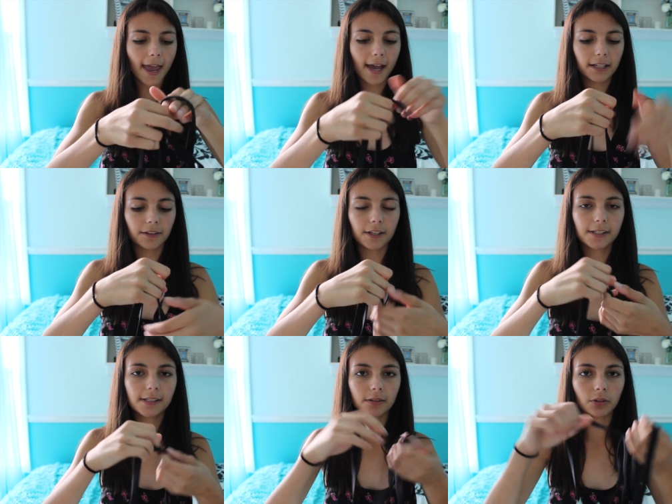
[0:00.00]
and
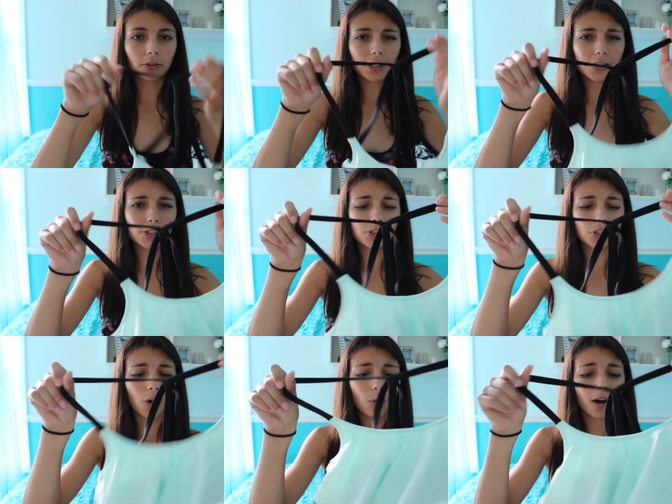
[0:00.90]
this is literally
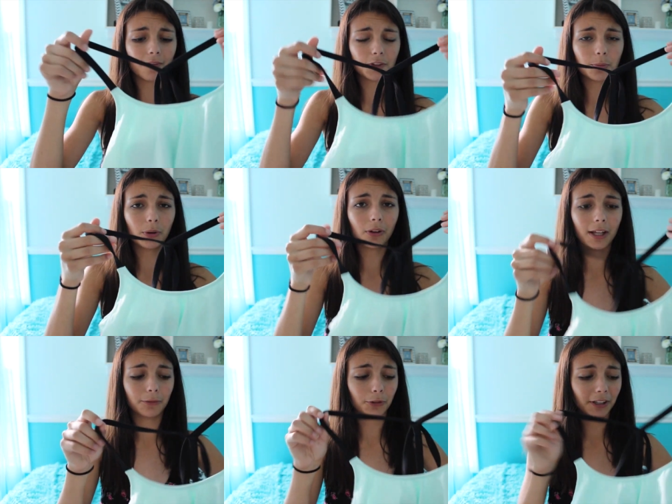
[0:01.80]
so comfortable
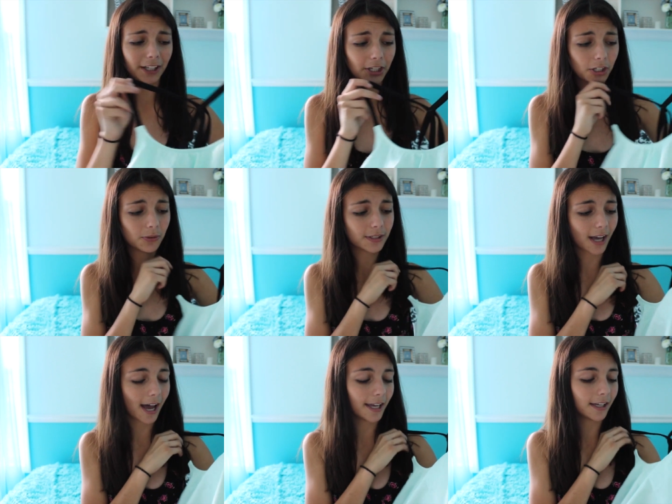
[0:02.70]
and really cute.
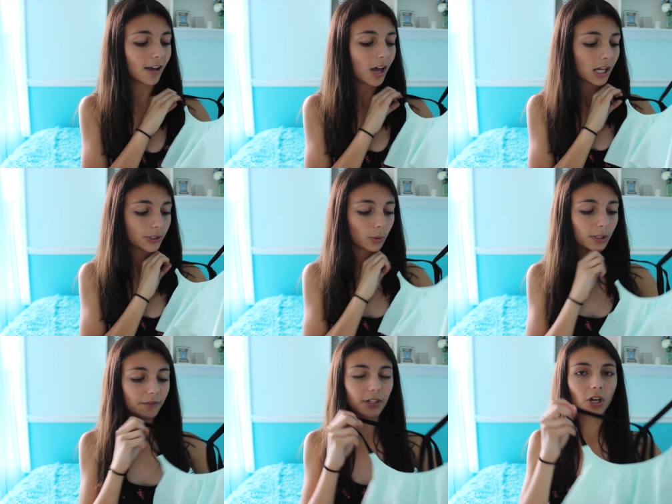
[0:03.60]
I don't
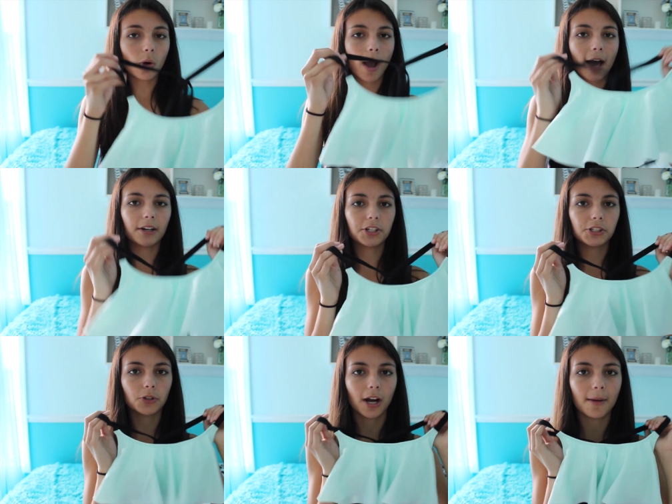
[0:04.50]
even know how to
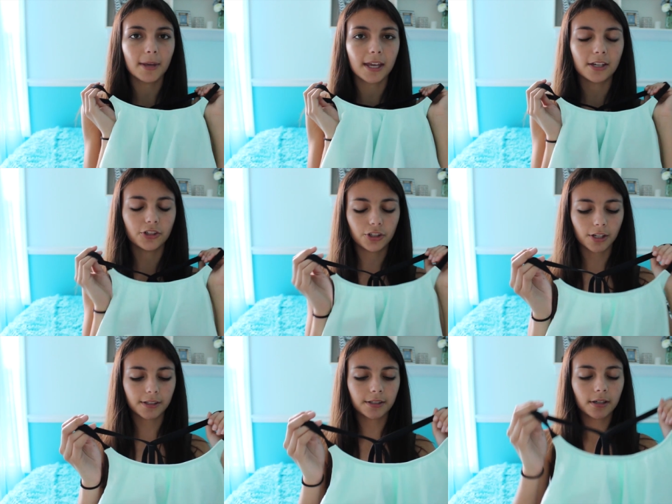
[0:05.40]
describe it. It's
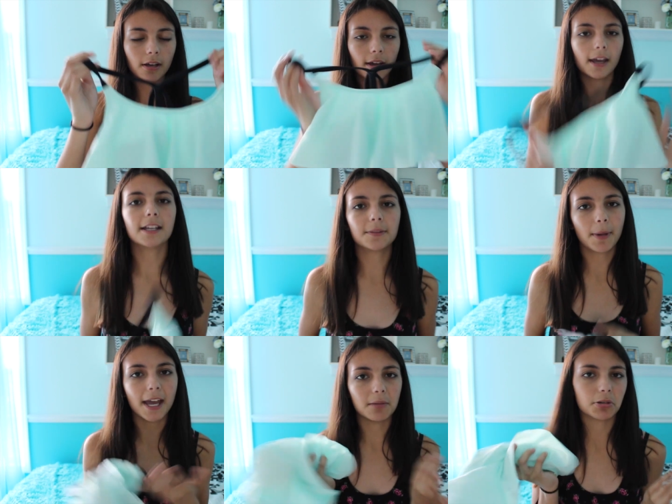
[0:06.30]
just, it's
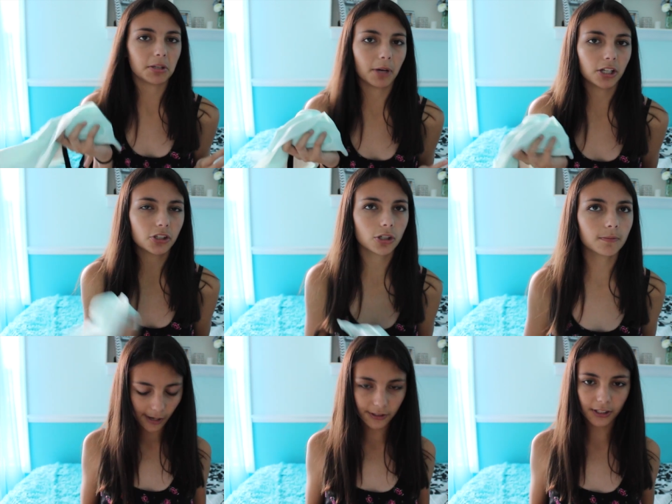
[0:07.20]
bae pretty much.
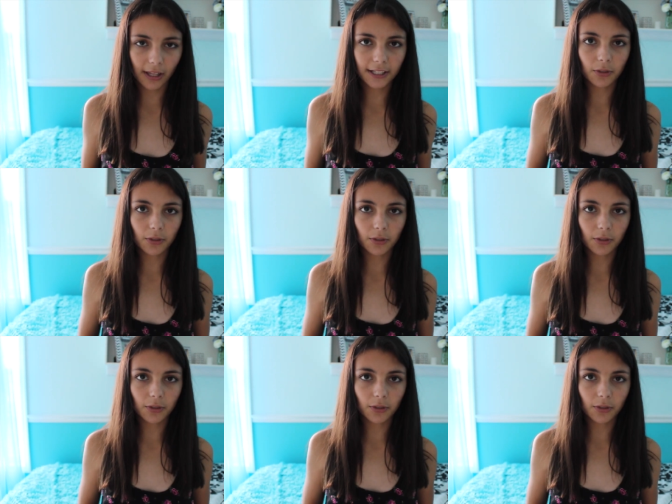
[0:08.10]
I also like